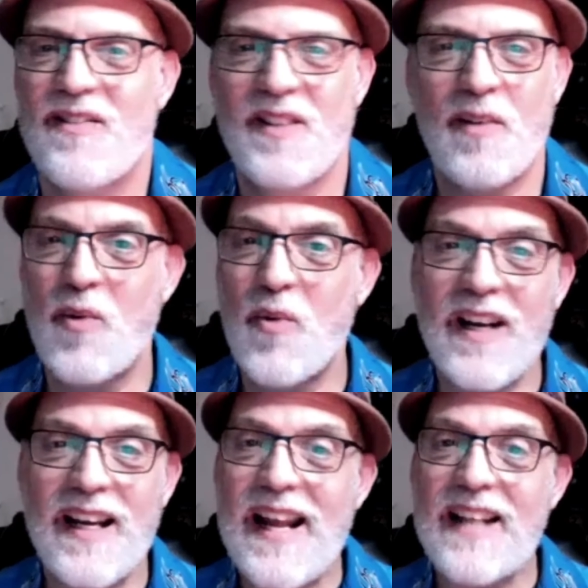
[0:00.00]
I mean, we're
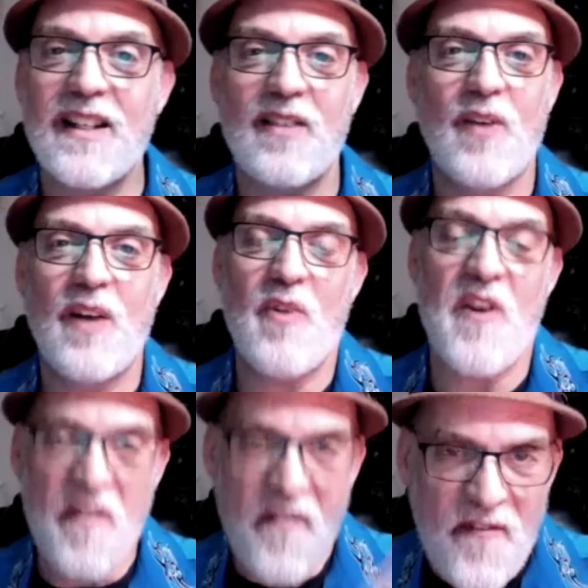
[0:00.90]
connected, right? We
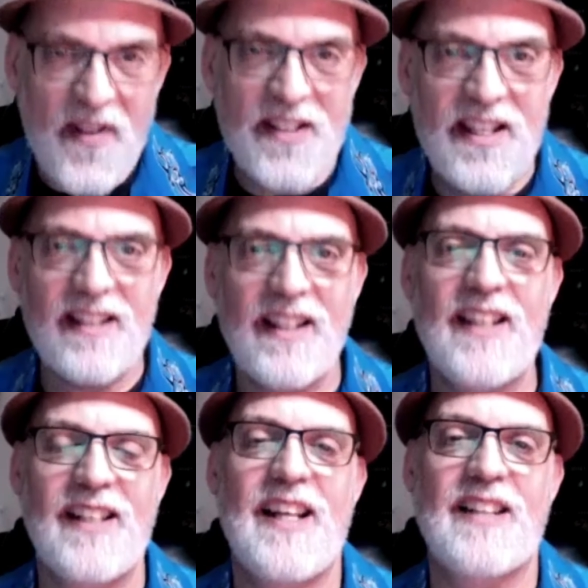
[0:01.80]
are physically
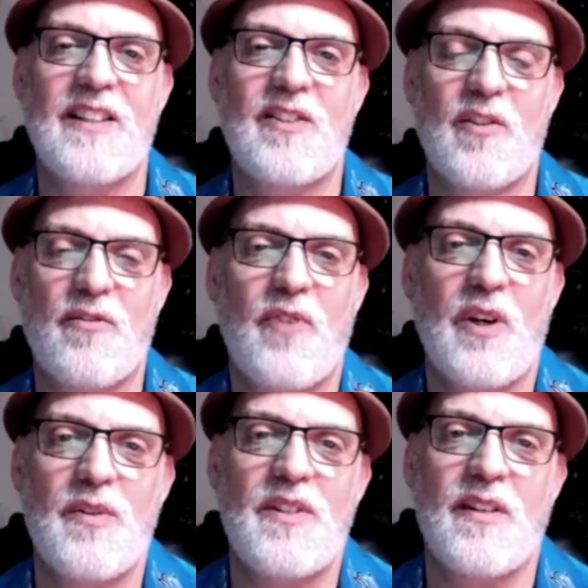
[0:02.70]
connected to the
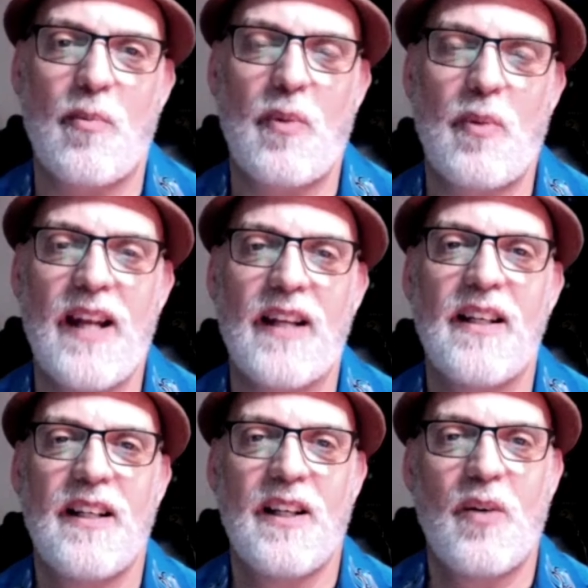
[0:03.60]
frequency of the planet,
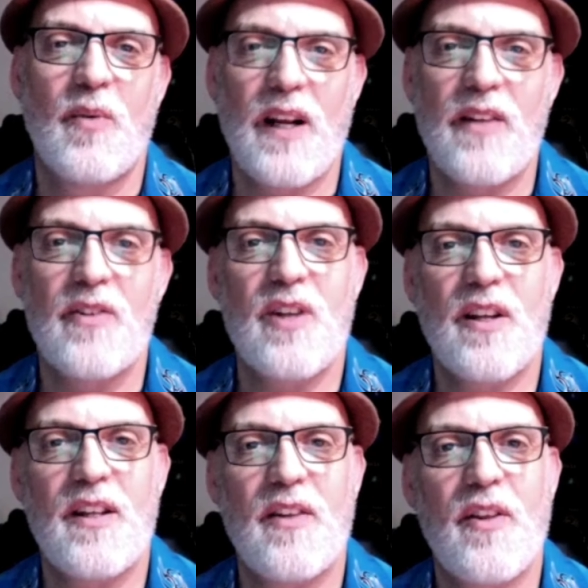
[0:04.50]
right? There's the
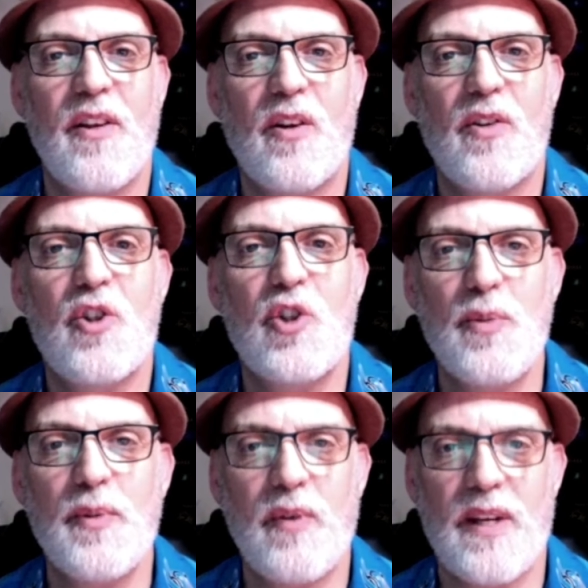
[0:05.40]
other thing called the
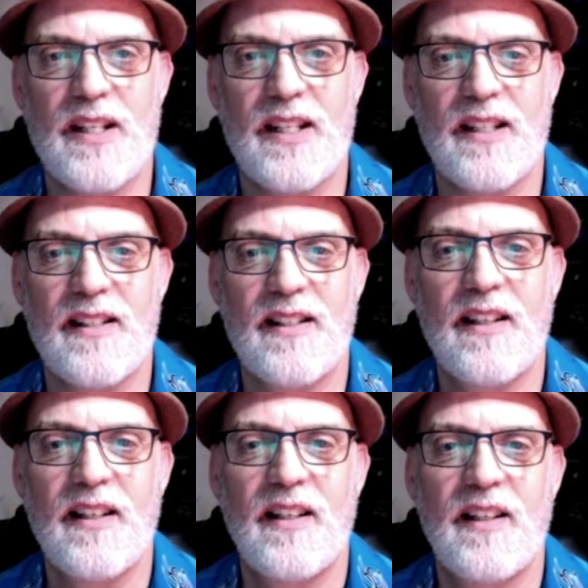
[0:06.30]
Schumann Residence,
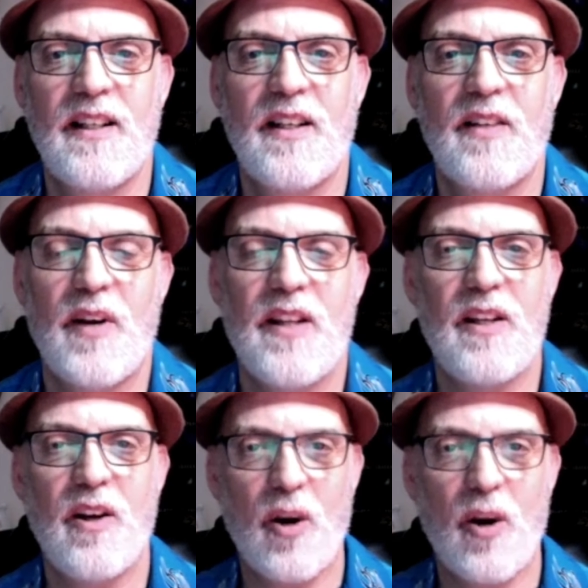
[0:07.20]
right?
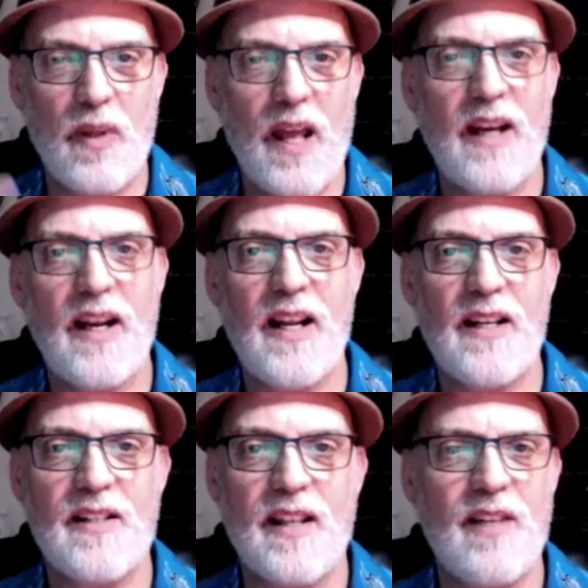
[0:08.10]
Our planet has,
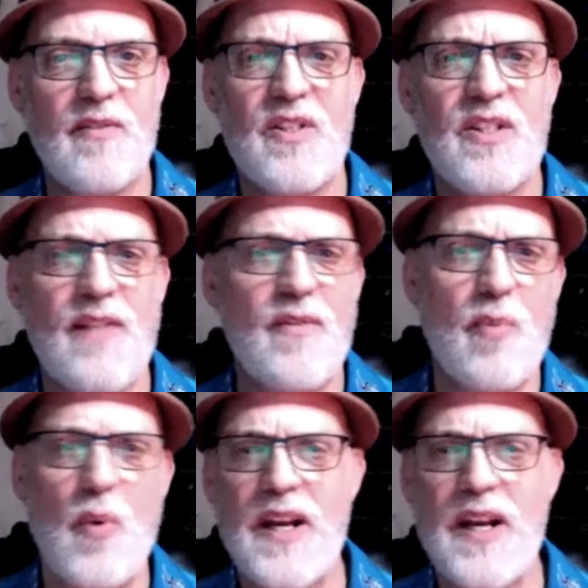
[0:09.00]
I think it was
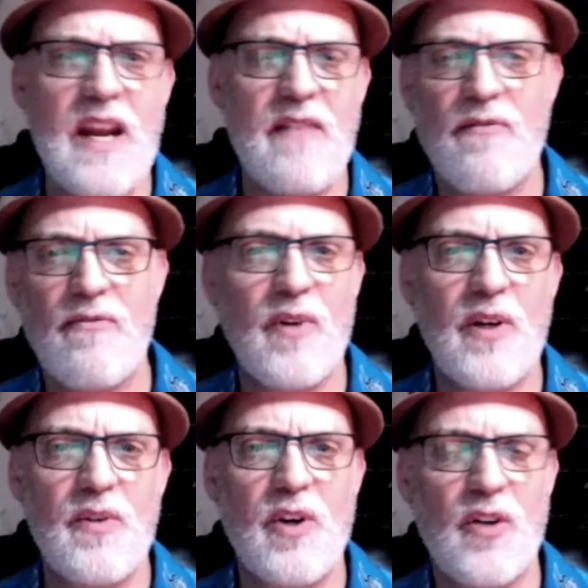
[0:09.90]
7.8
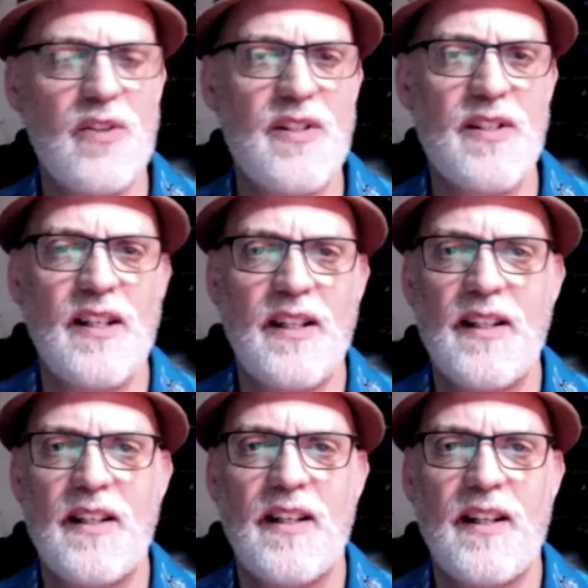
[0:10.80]
frequent hertz.
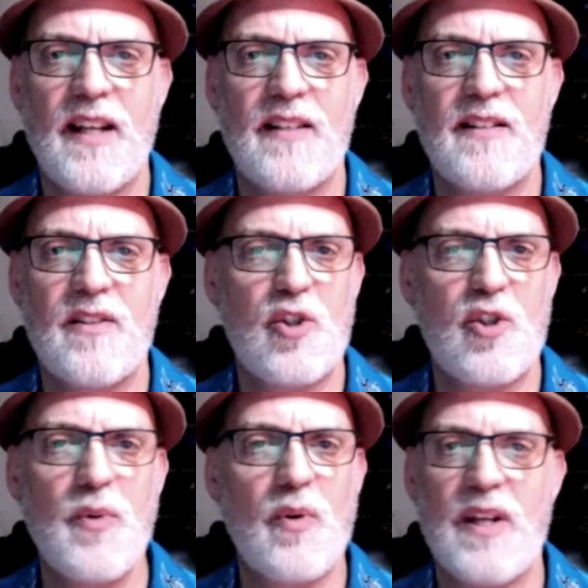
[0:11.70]
That's the
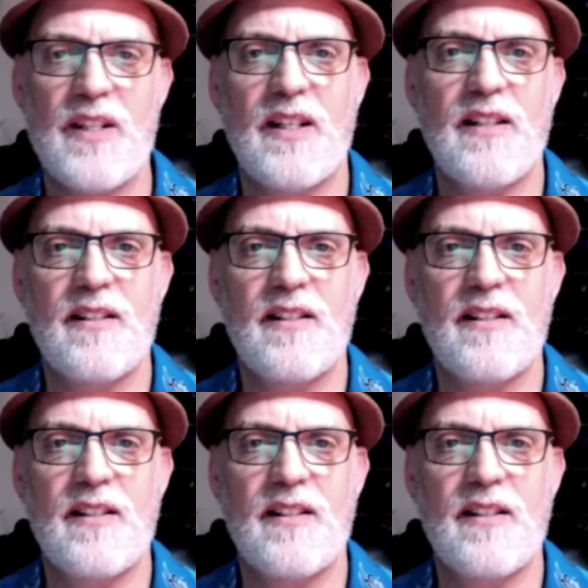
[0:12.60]
Schumann Residence.